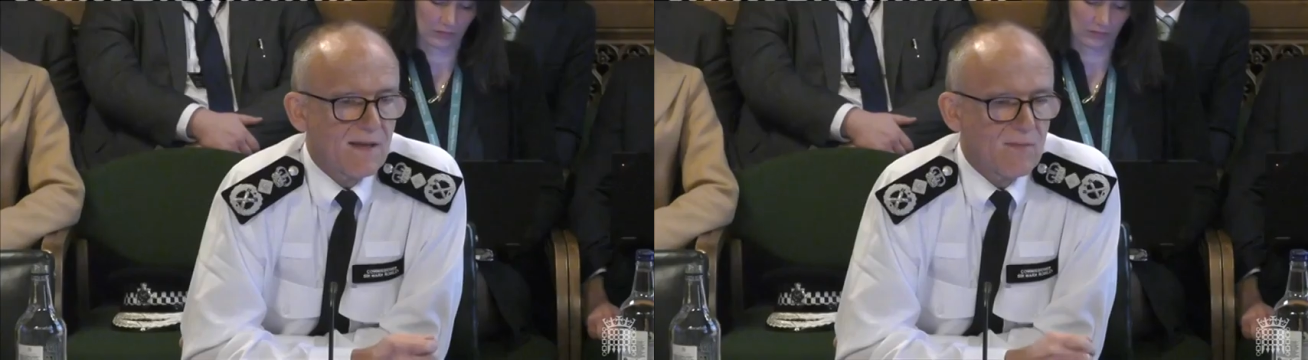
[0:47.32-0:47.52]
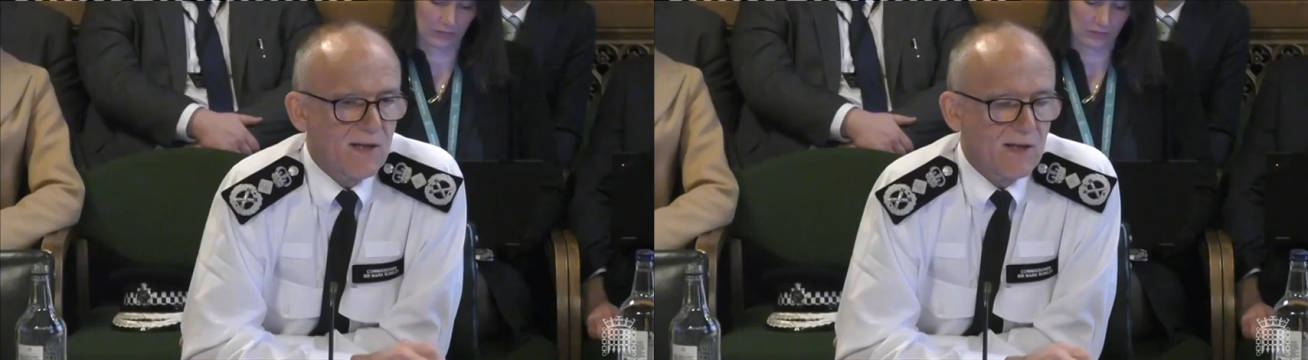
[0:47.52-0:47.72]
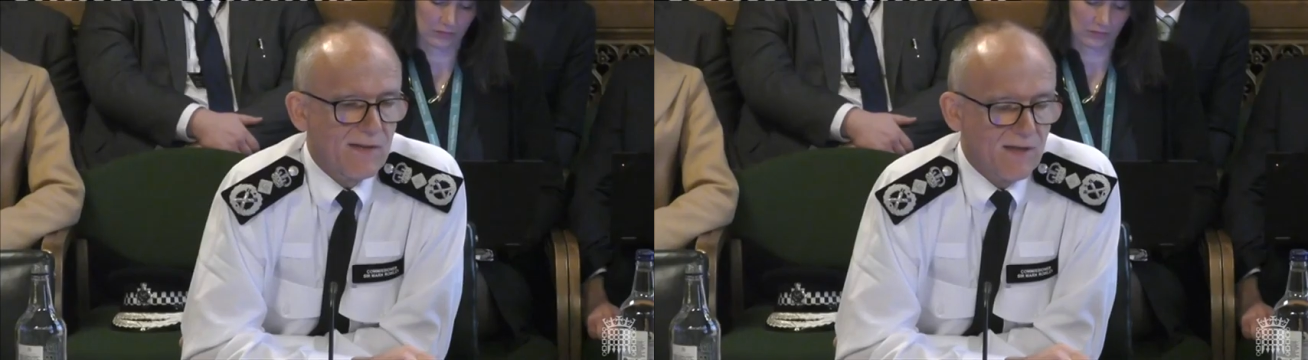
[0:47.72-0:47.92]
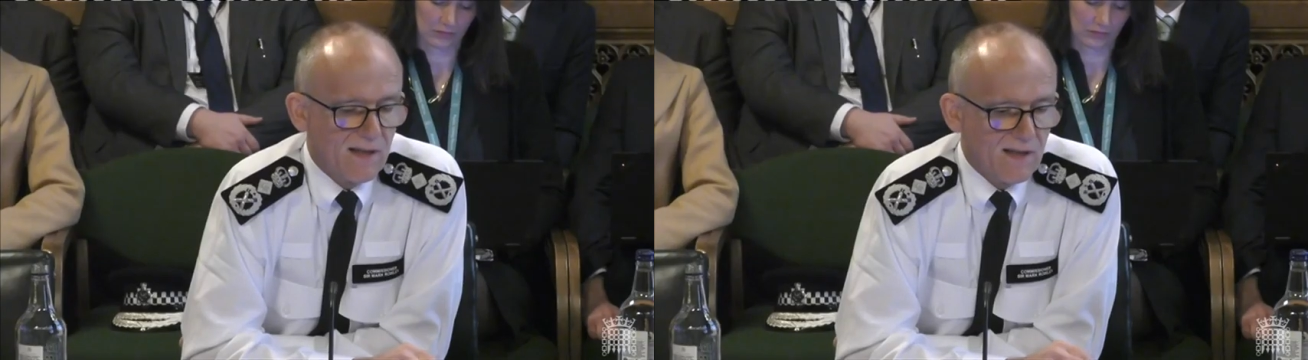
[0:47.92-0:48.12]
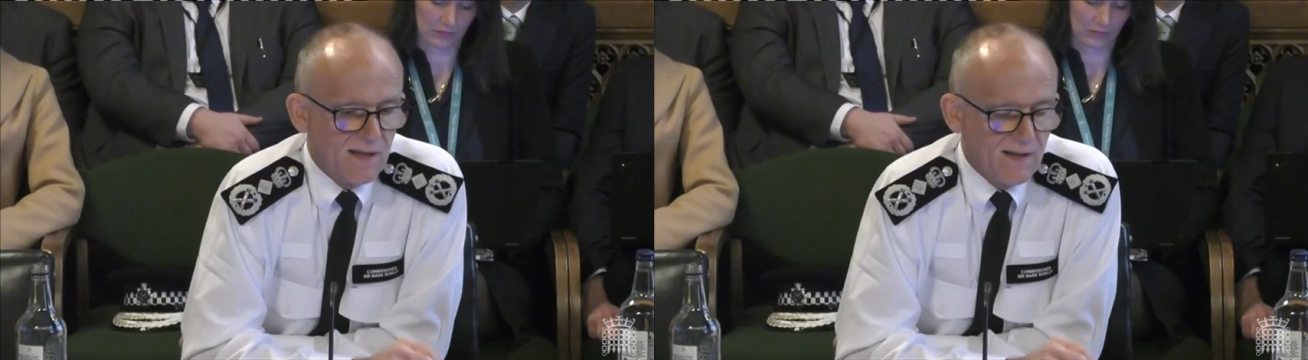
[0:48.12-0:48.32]
we could have
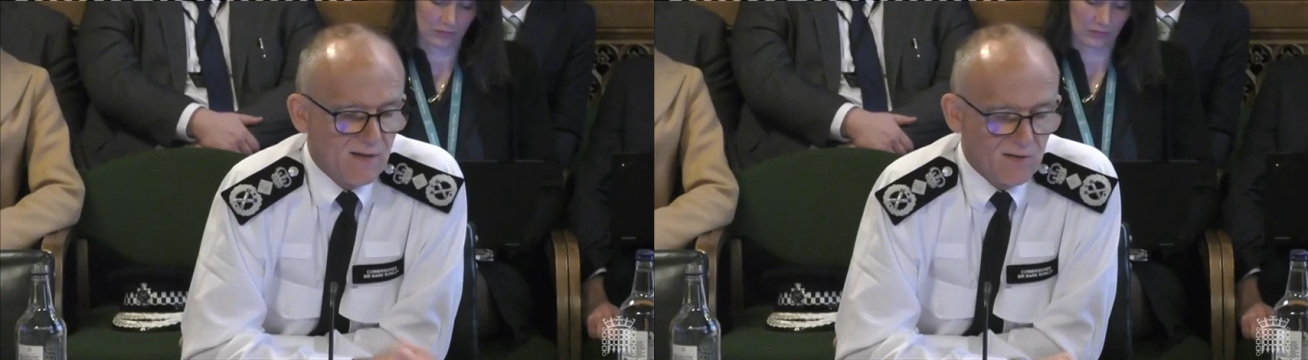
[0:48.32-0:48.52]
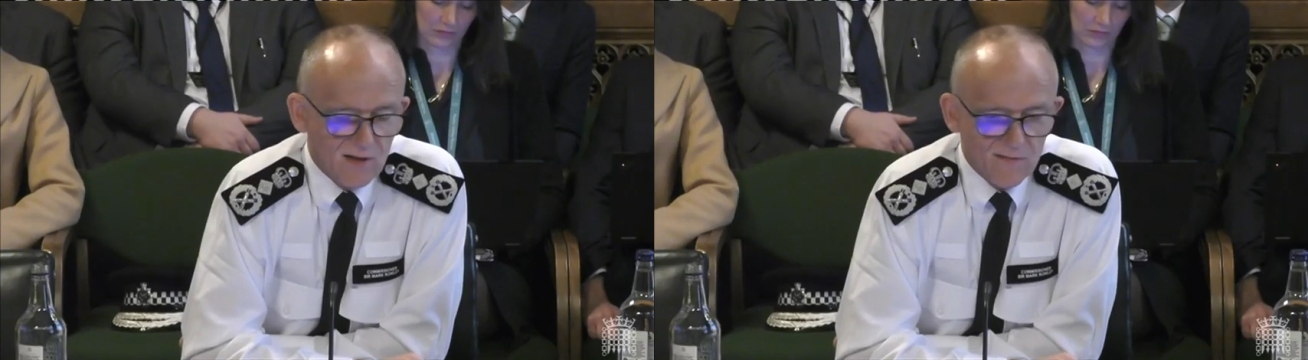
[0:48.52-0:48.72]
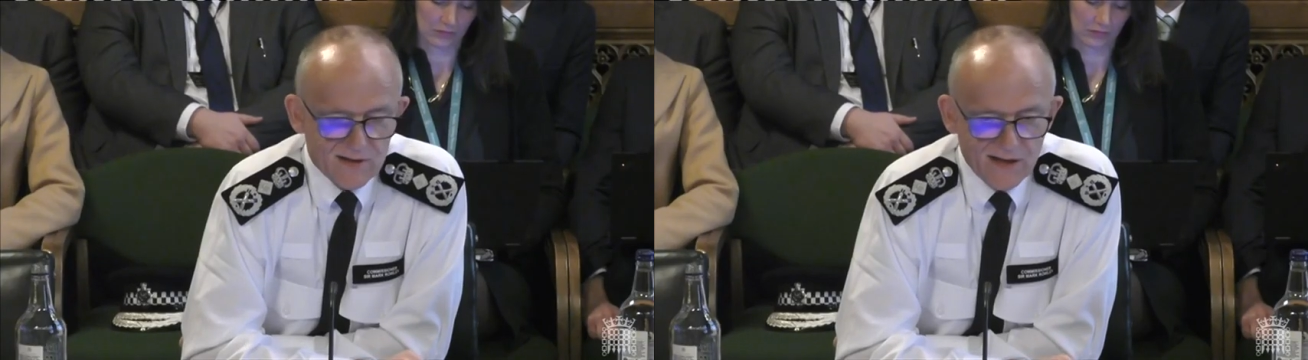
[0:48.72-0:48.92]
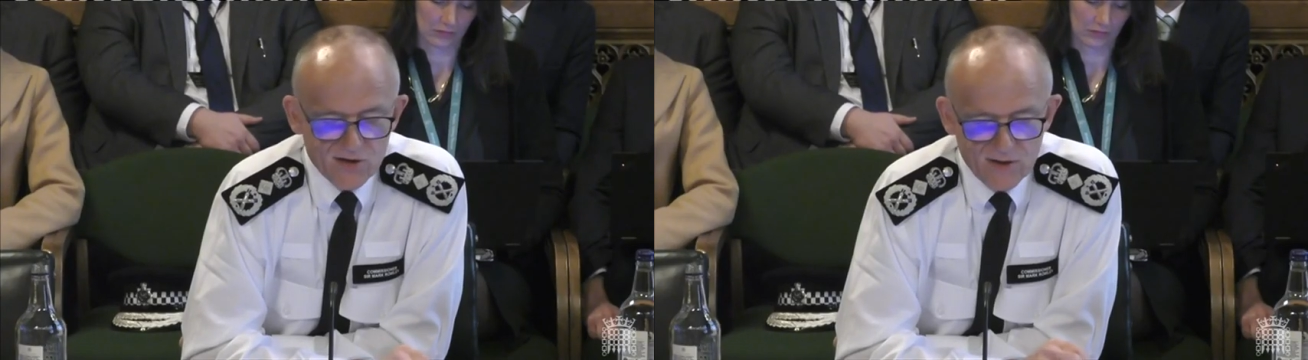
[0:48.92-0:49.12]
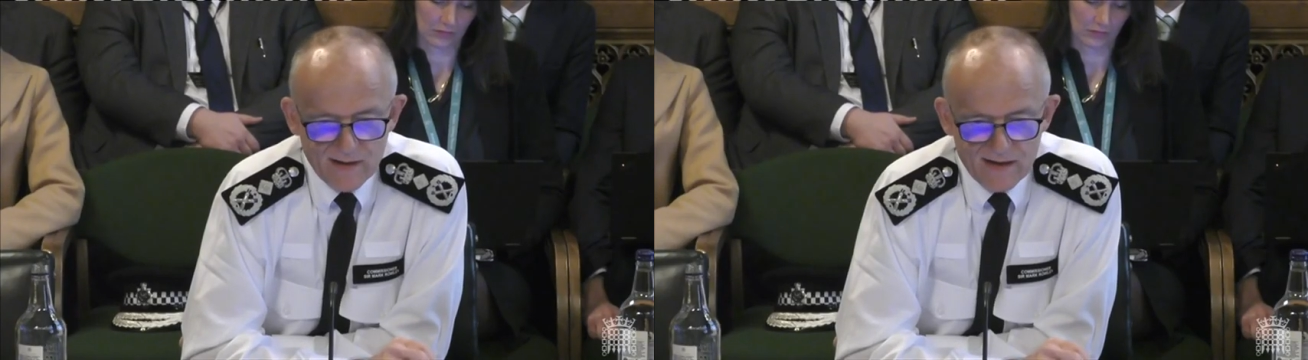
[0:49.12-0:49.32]
a long
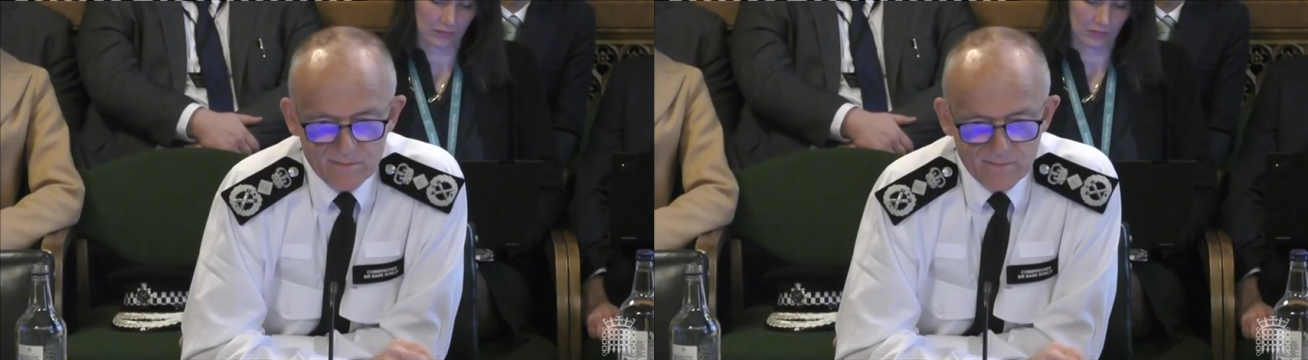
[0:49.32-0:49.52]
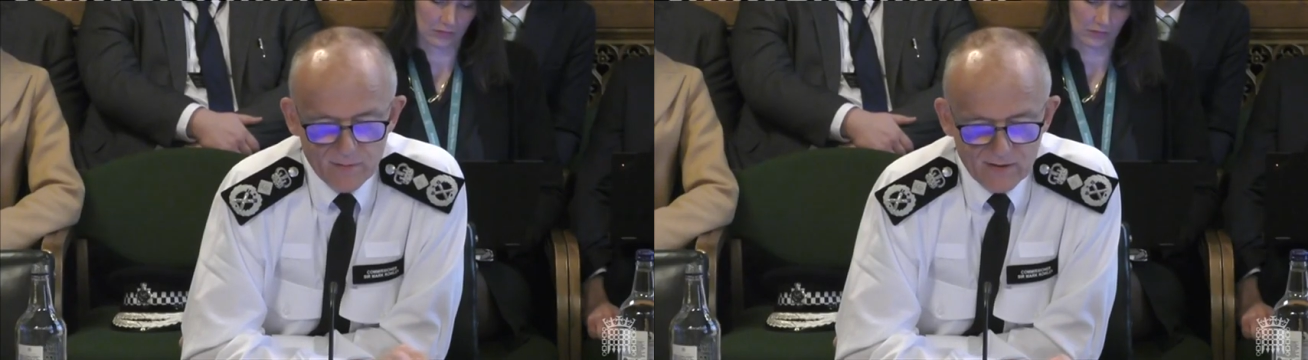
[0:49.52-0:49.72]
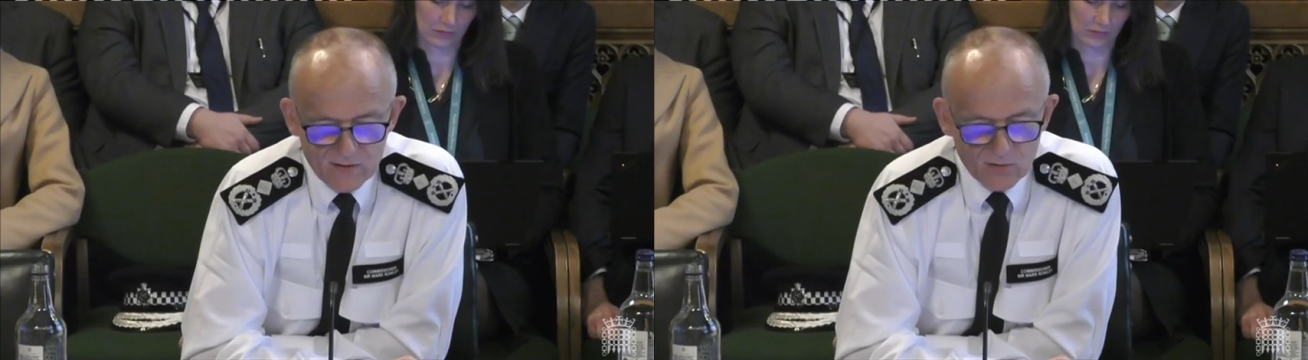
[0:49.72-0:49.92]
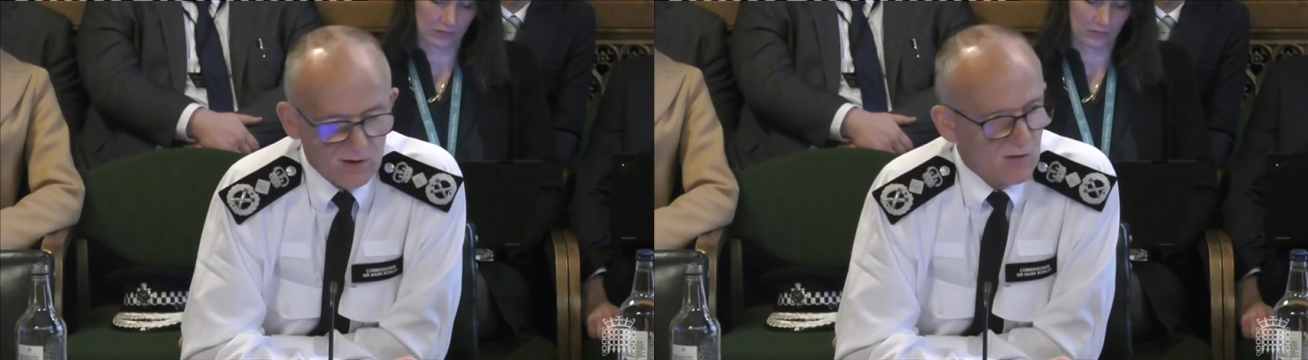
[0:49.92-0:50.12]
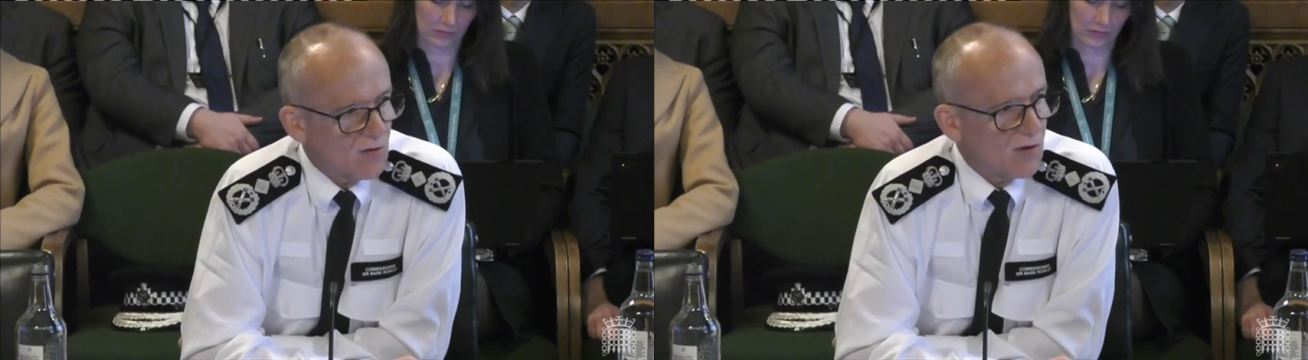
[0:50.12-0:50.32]
conversation about public order
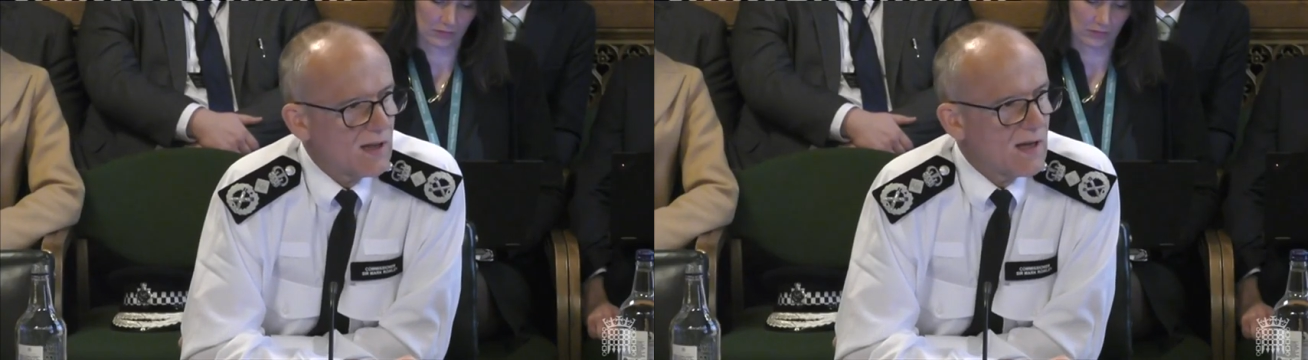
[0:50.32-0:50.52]
law.